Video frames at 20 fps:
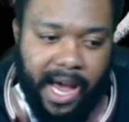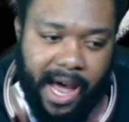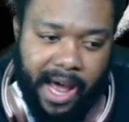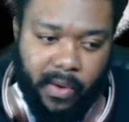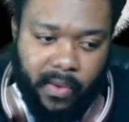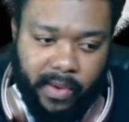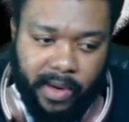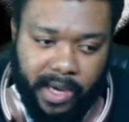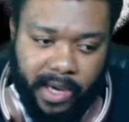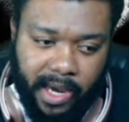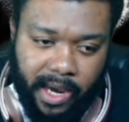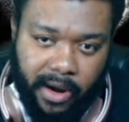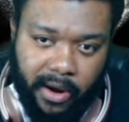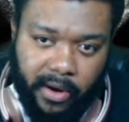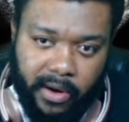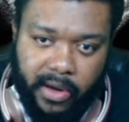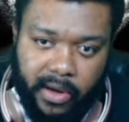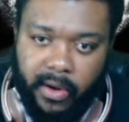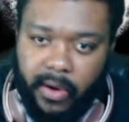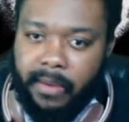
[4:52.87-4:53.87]
I don't
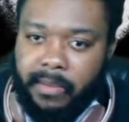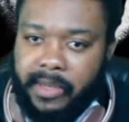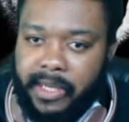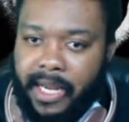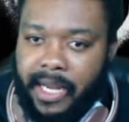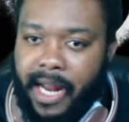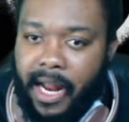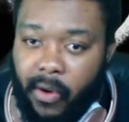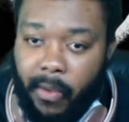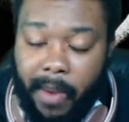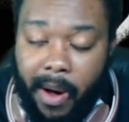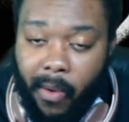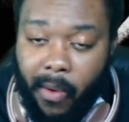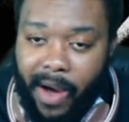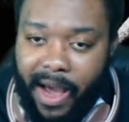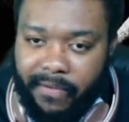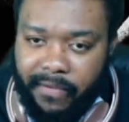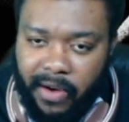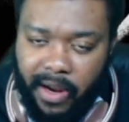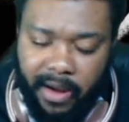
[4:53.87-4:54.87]
care. You know what I'm saying? I know my
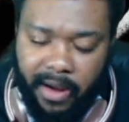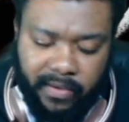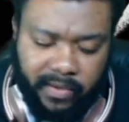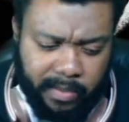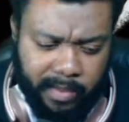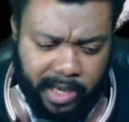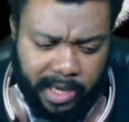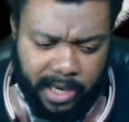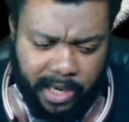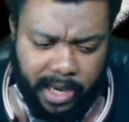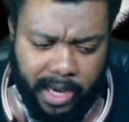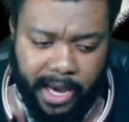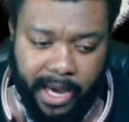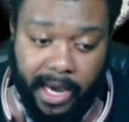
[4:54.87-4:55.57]
wife loves me.